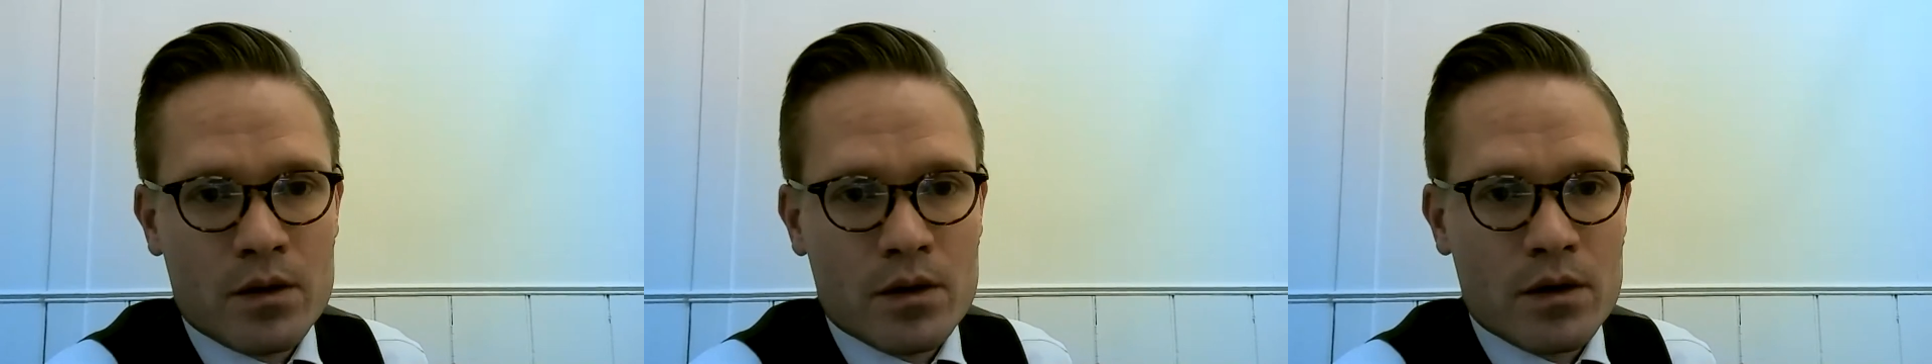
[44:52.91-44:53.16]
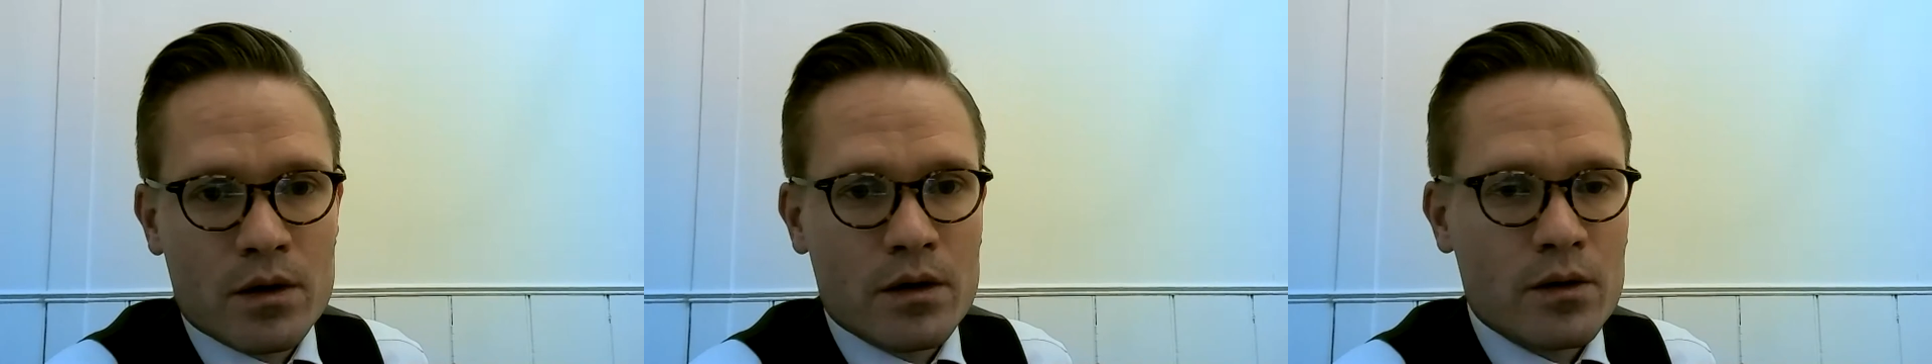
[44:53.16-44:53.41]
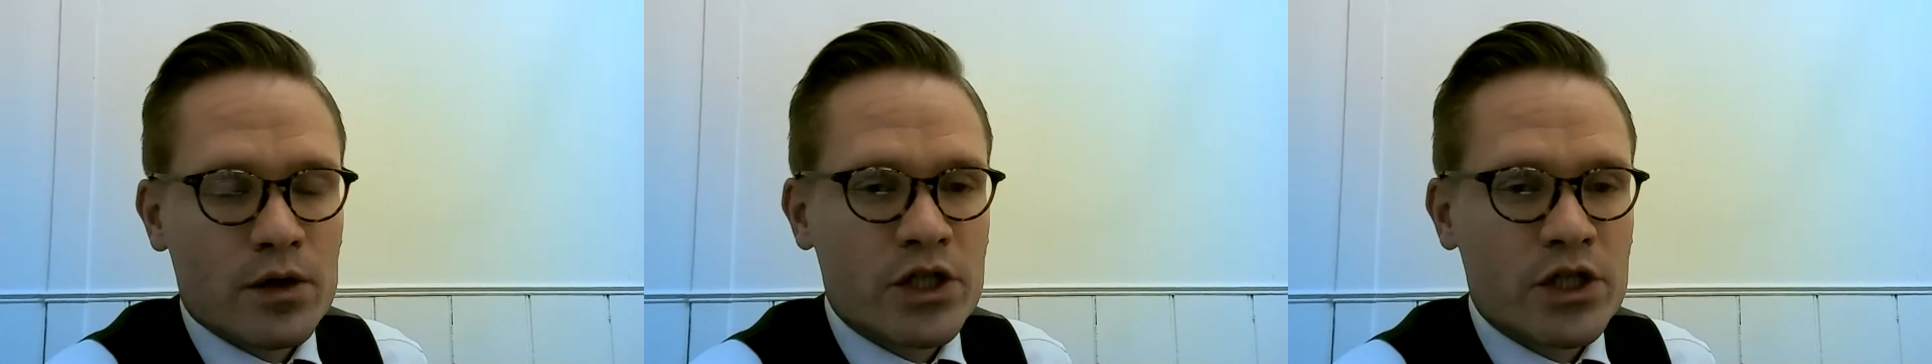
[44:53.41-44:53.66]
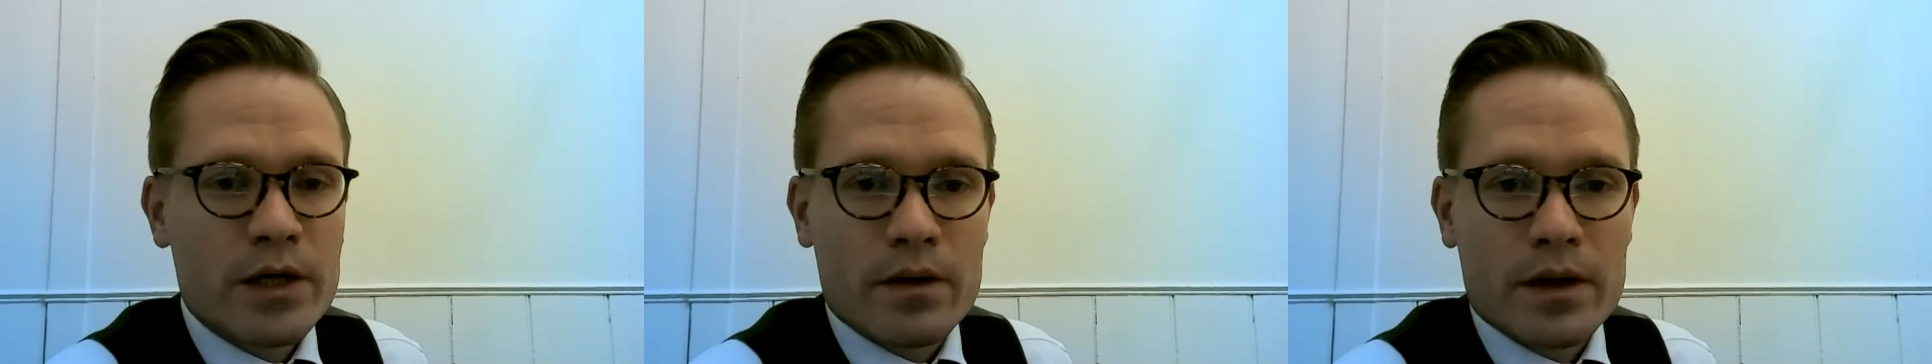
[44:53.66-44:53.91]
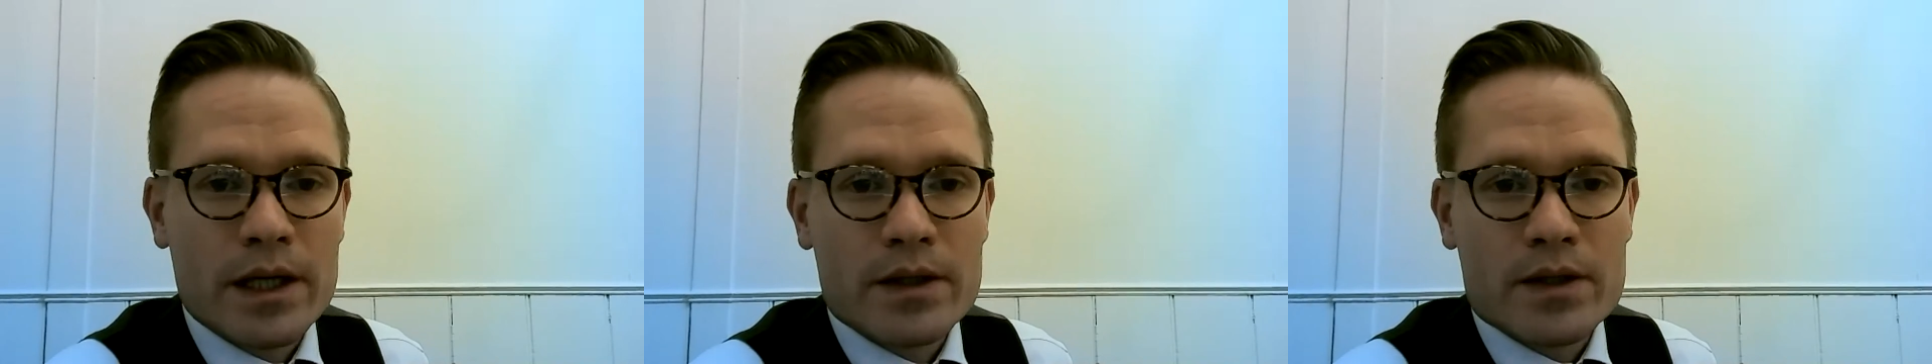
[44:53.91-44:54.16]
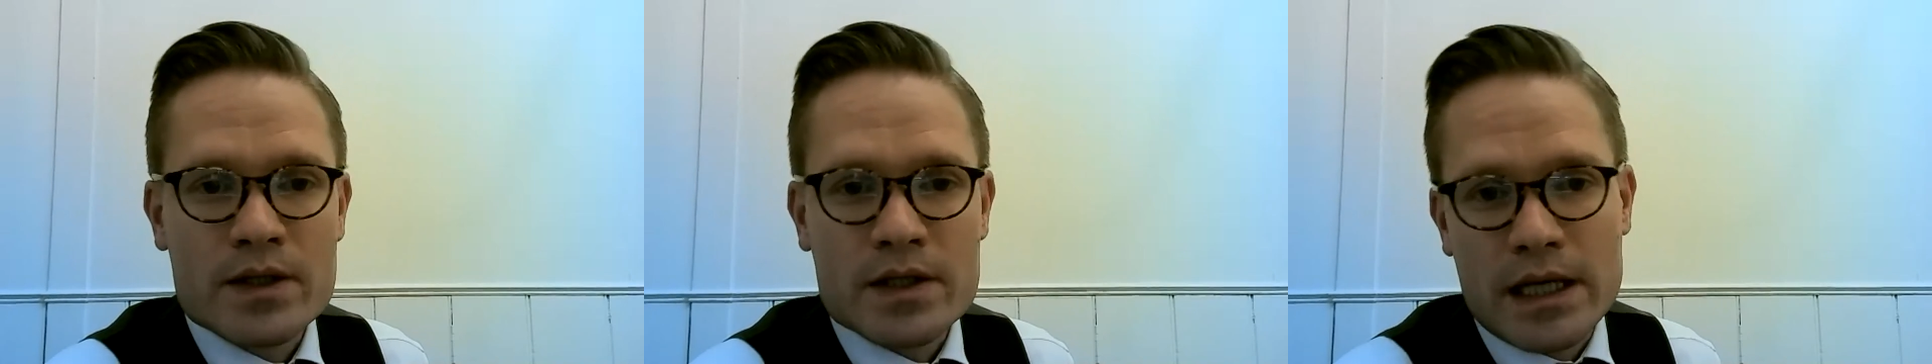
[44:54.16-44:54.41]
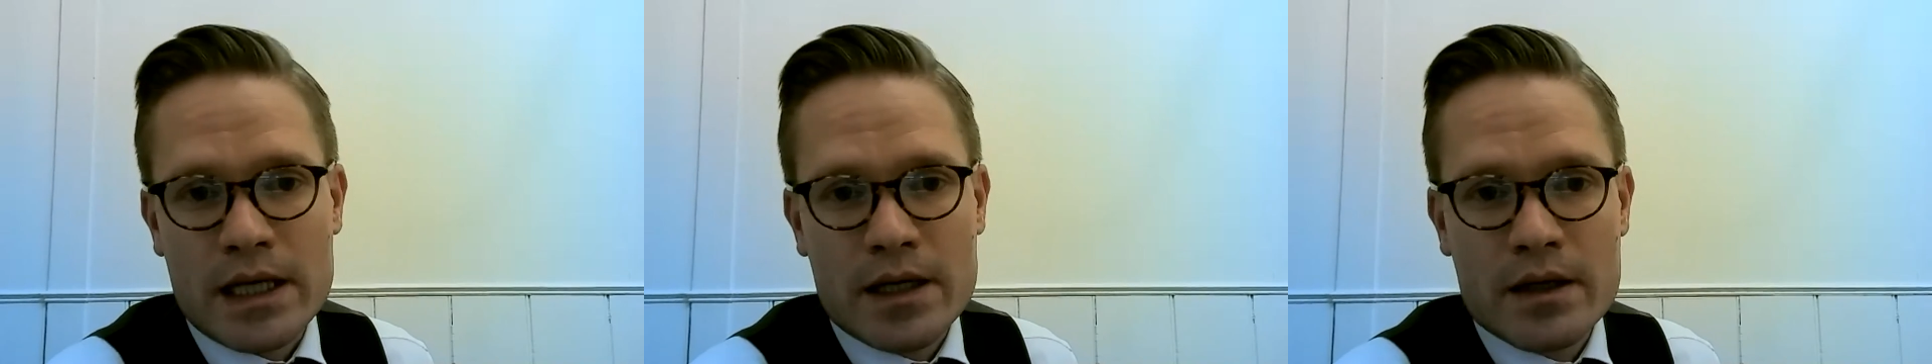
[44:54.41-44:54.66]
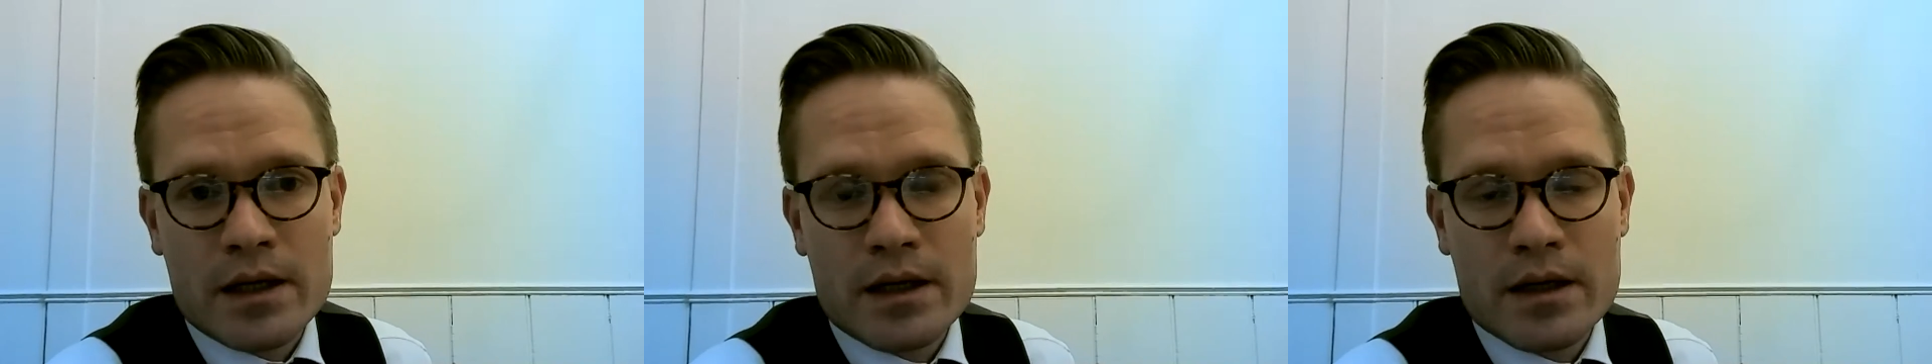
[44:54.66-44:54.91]
or or cheerleading to
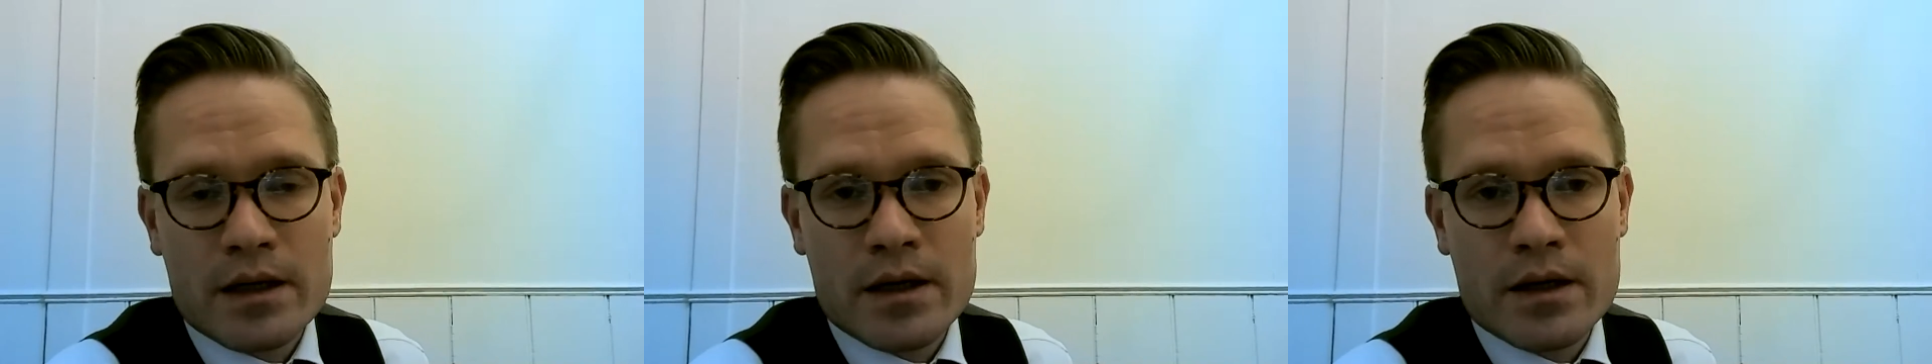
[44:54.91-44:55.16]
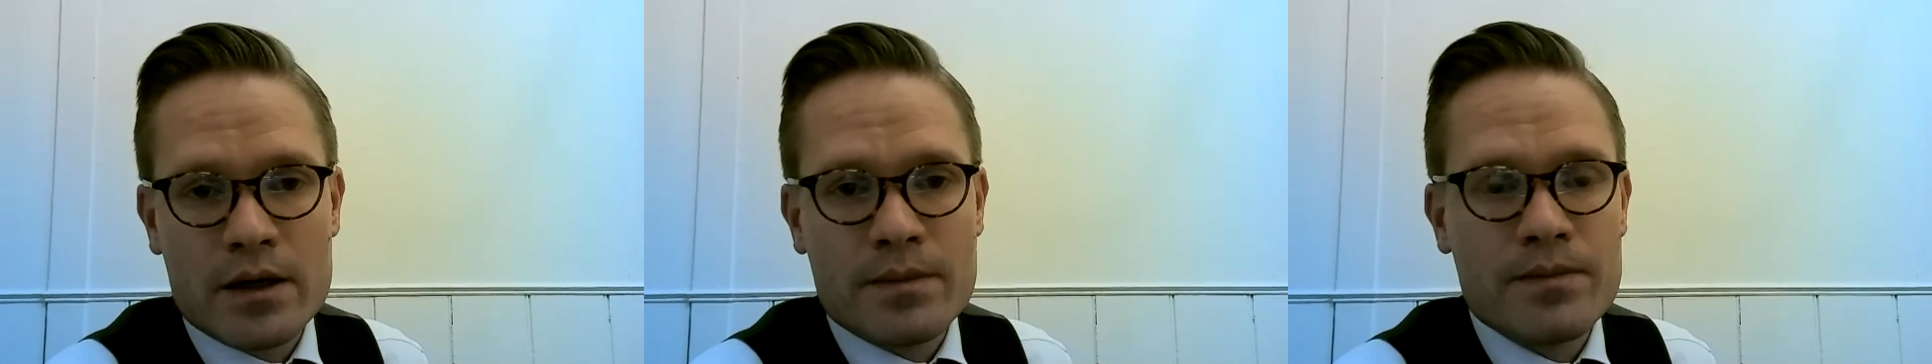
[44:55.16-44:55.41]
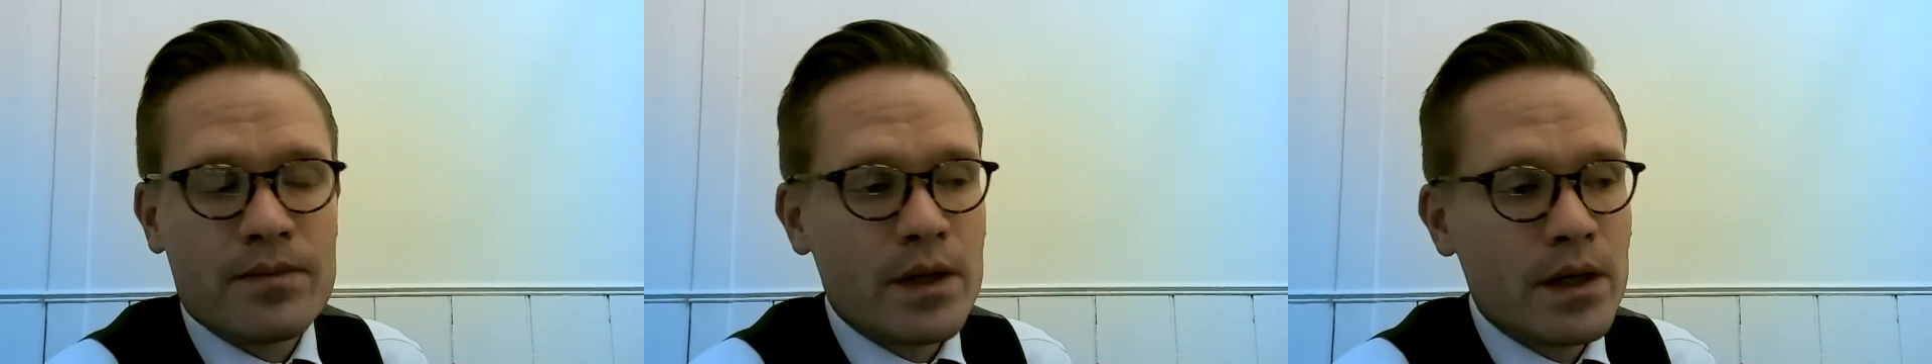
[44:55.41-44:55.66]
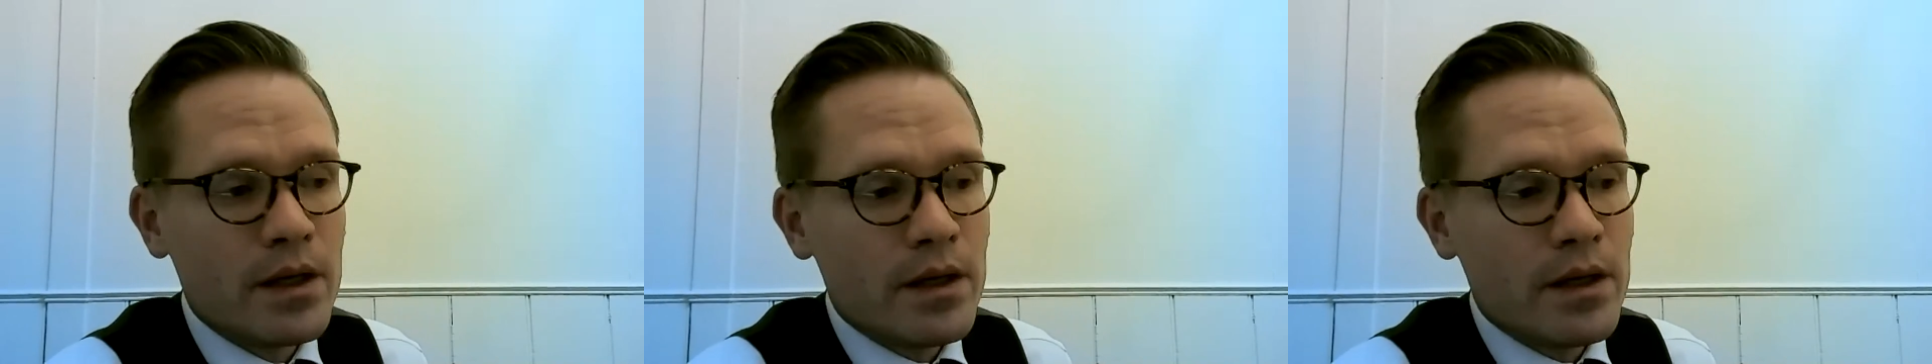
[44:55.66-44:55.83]
say that um,